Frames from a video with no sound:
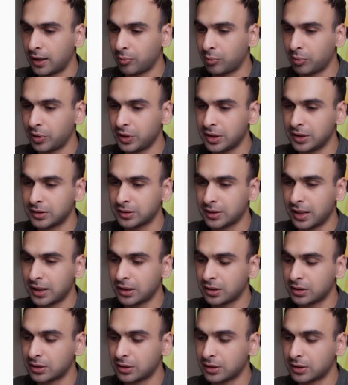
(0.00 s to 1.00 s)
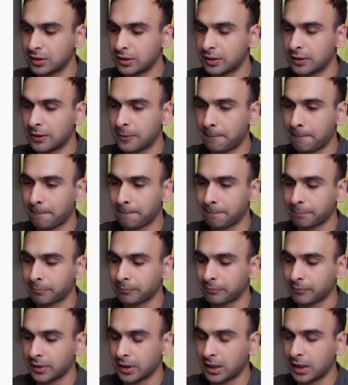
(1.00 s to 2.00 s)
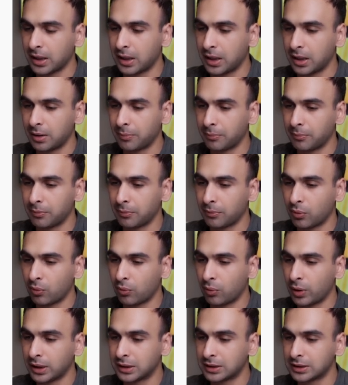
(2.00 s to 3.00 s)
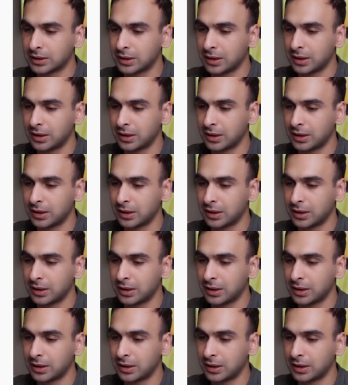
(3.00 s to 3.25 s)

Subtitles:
Please enter what